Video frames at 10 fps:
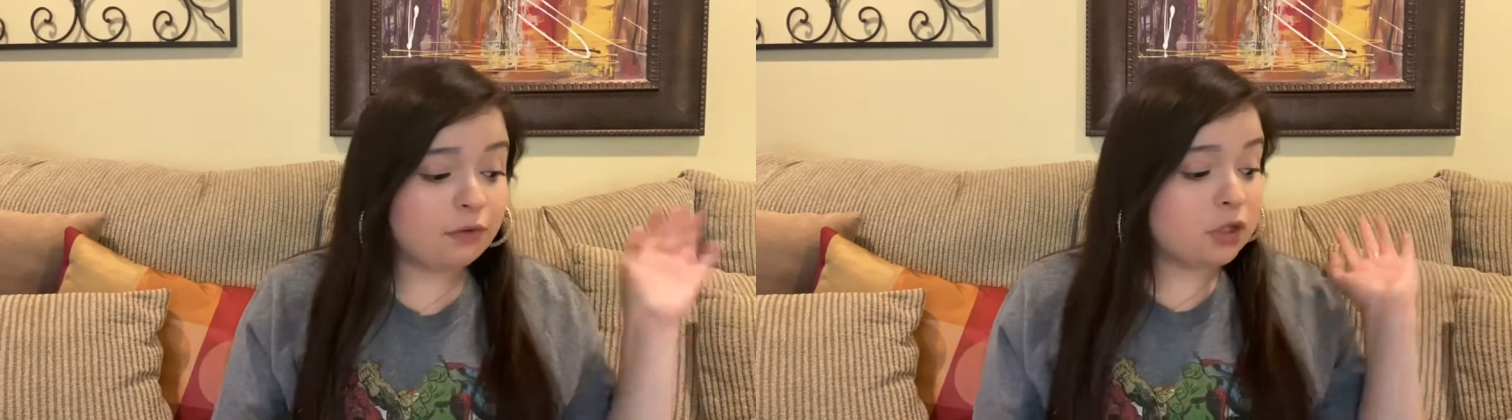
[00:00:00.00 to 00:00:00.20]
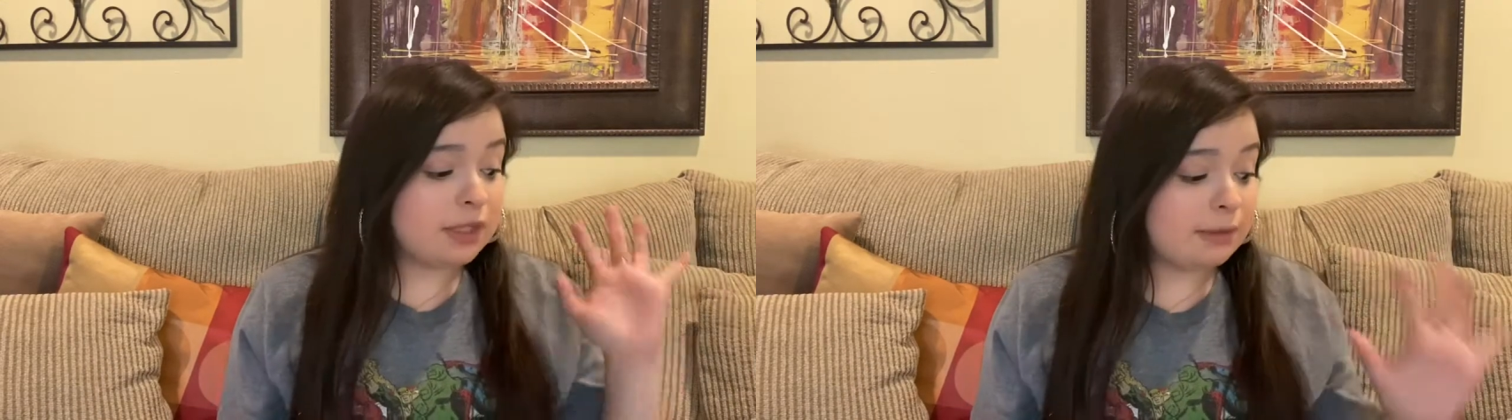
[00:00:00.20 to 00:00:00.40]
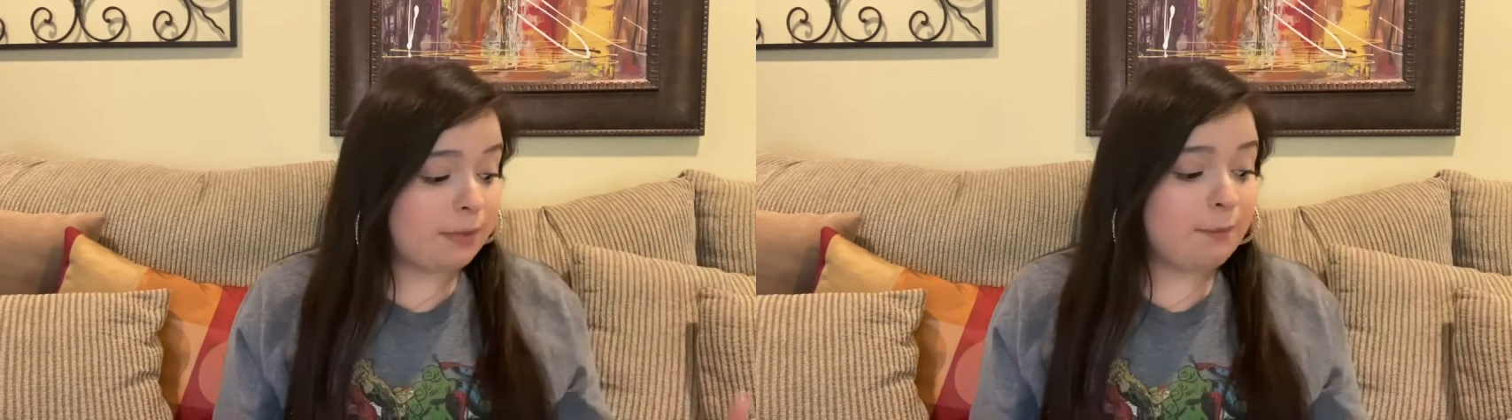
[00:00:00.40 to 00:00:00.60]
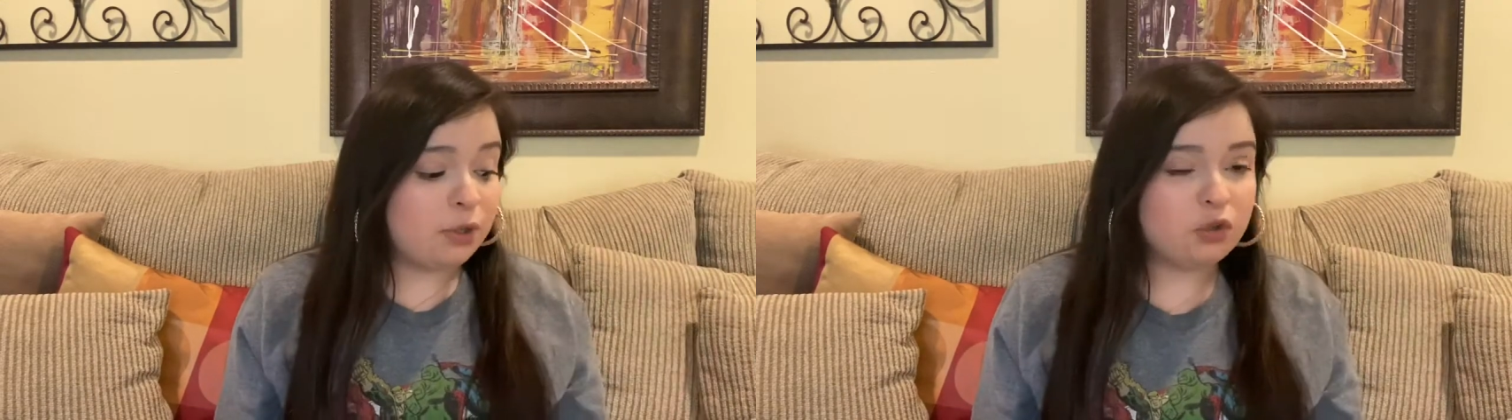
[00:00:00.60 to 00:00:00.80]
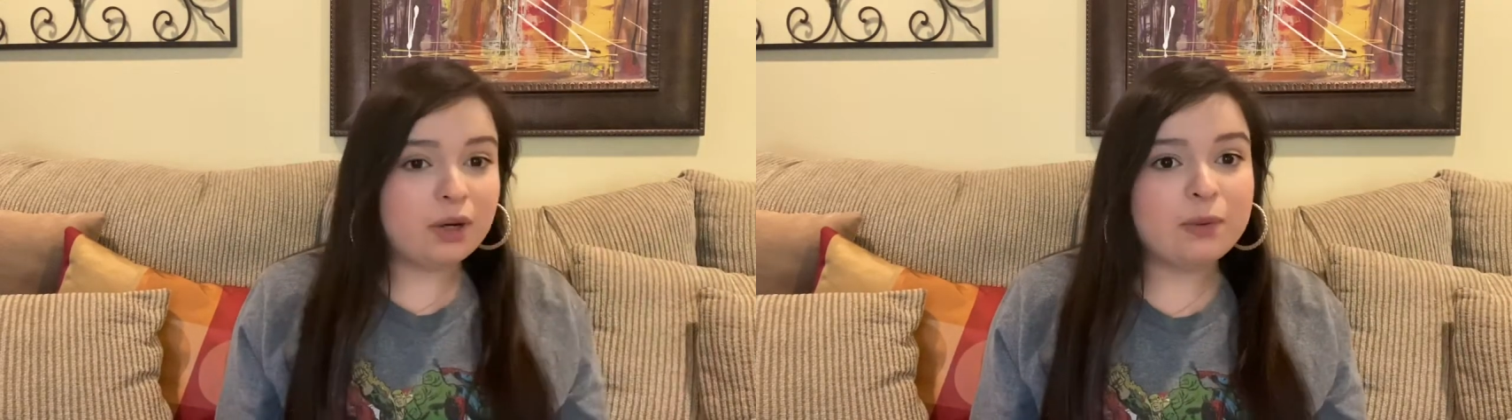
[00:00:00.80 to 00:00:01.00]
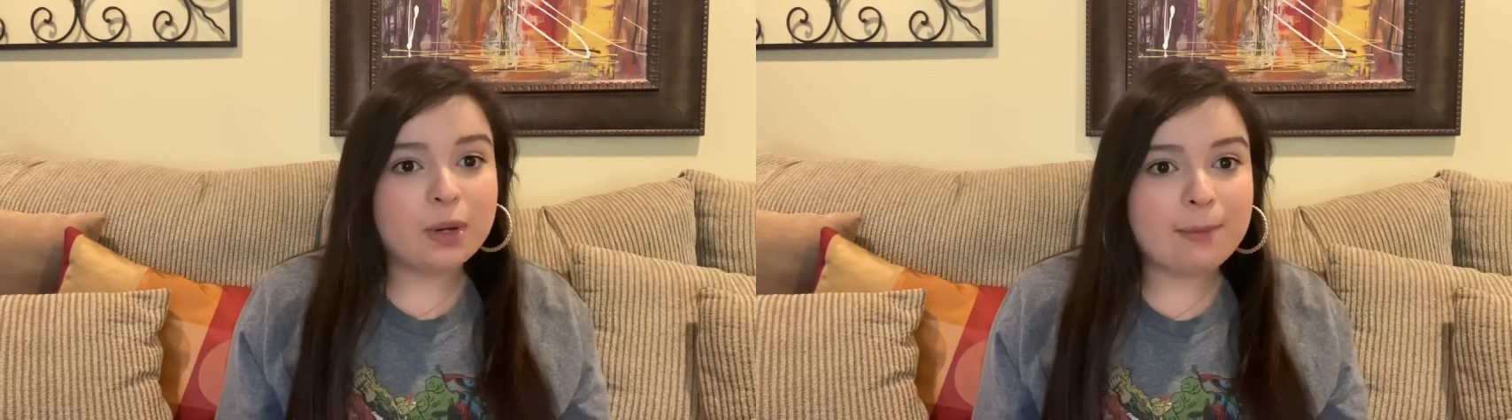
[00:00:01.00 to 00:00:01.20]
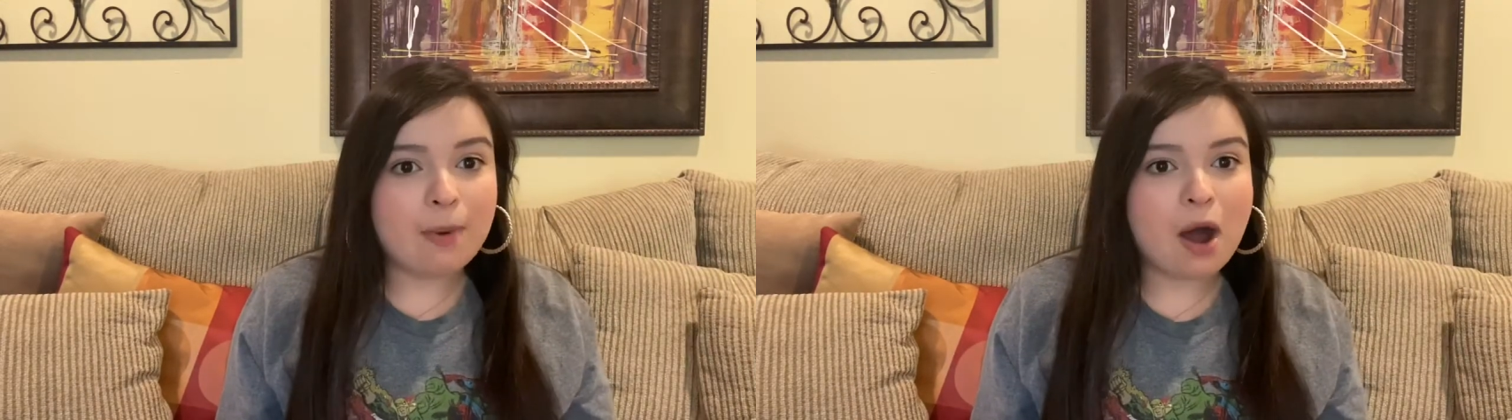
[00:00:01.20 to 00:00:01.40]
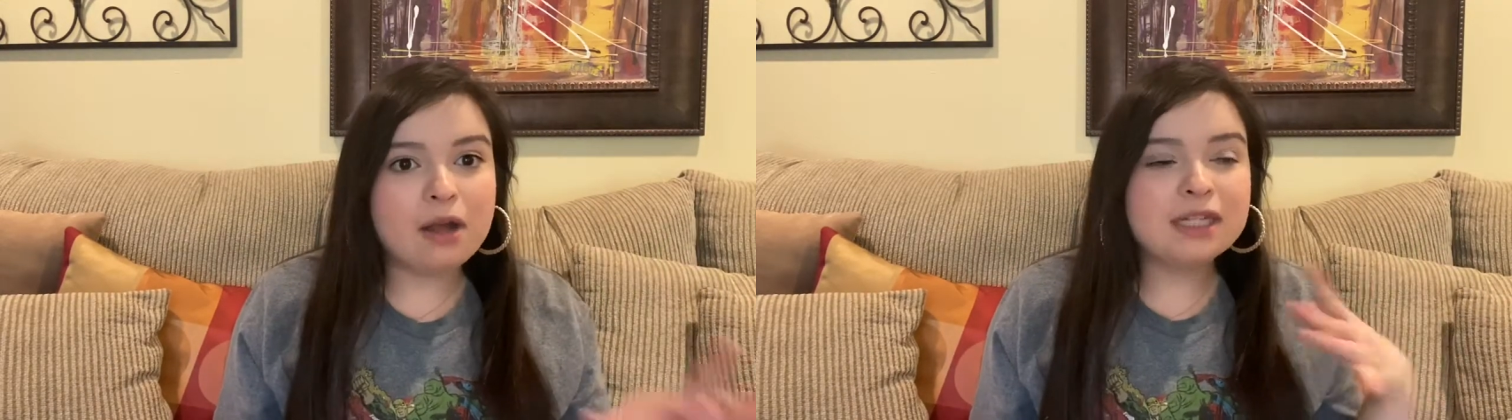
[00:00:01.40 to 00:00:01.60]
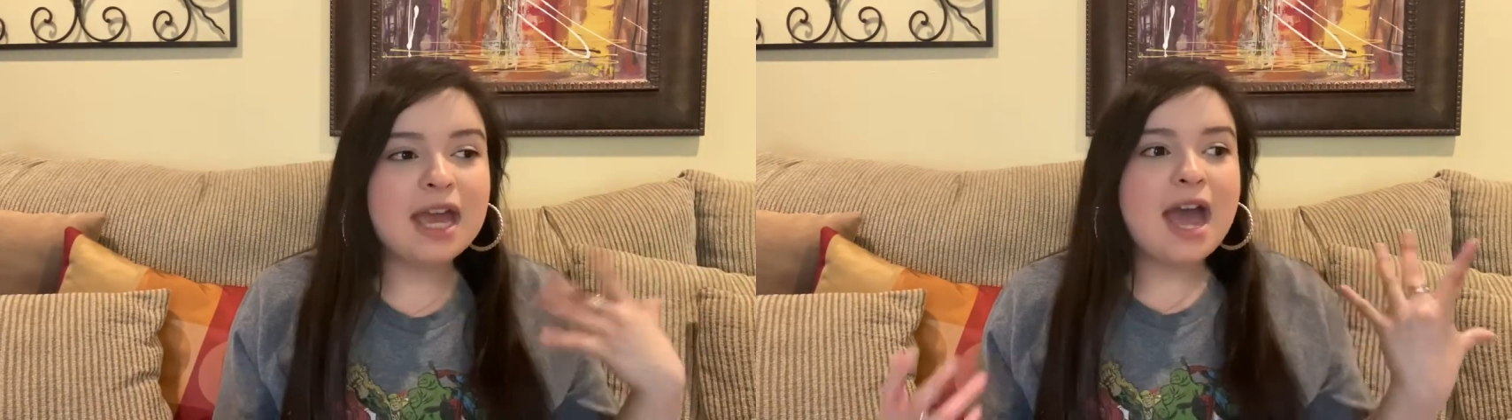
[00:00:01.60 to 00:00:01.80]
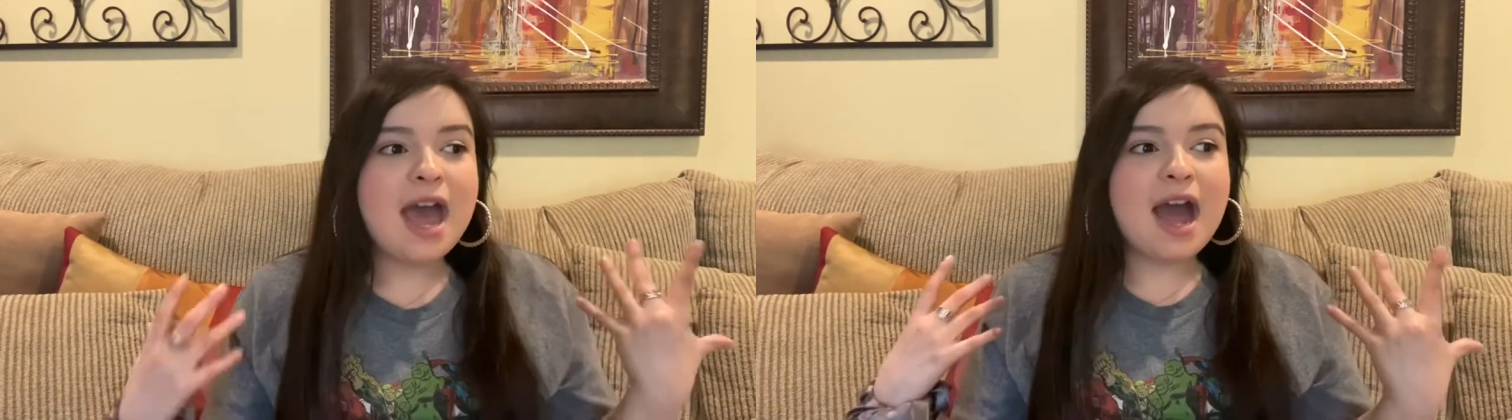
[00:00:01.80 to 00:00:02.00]
which is the majority of what I bought.
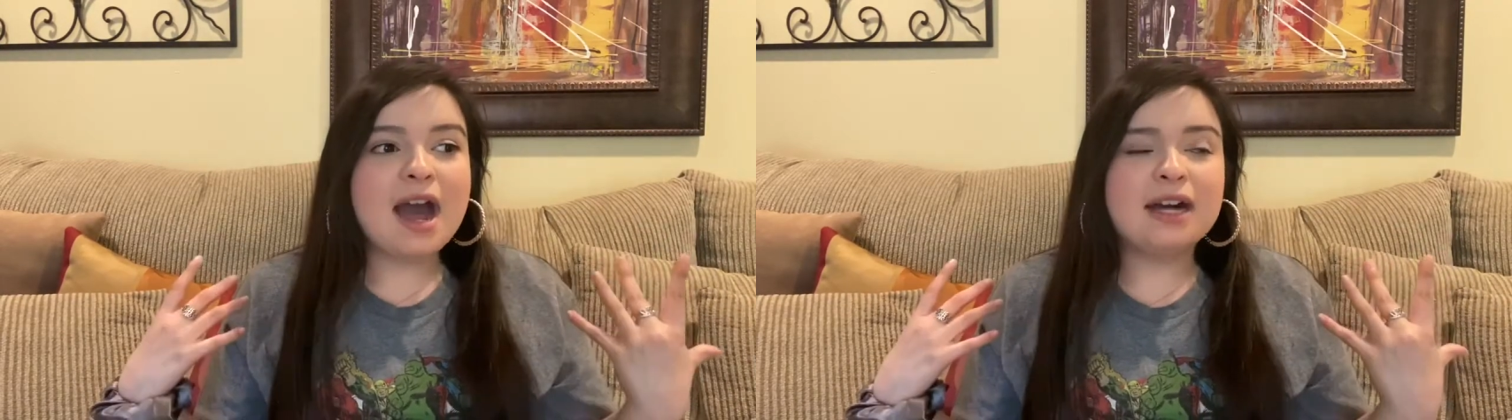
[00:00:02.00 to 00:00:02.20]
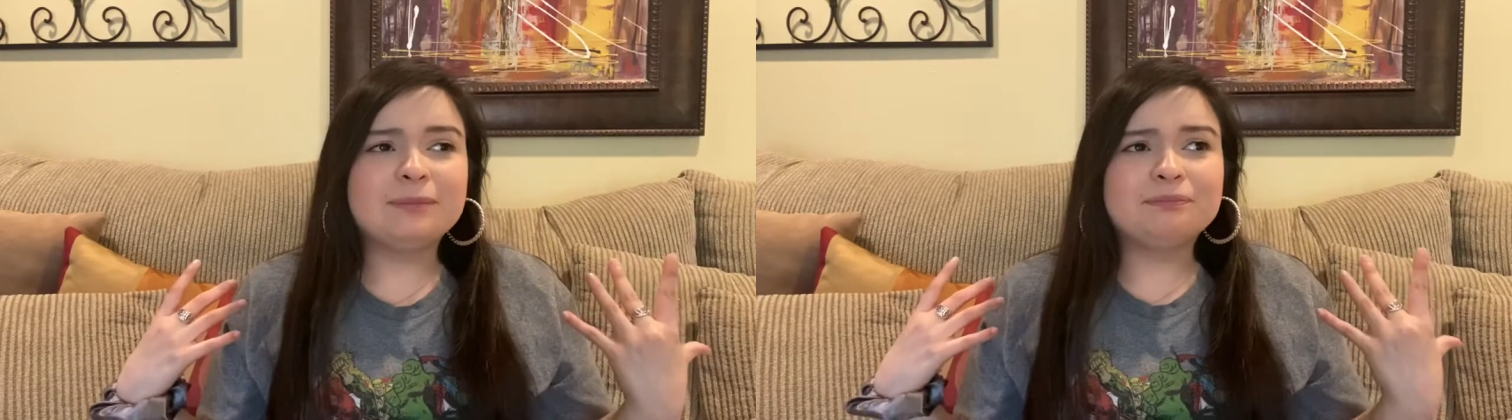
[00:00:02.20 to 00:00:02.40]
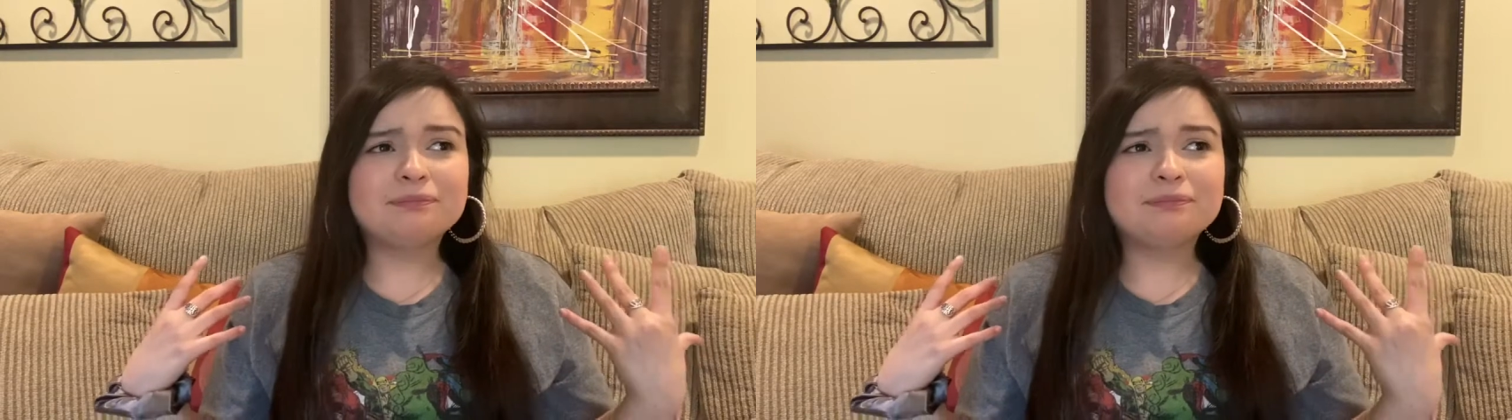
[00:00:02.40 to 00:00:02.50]
And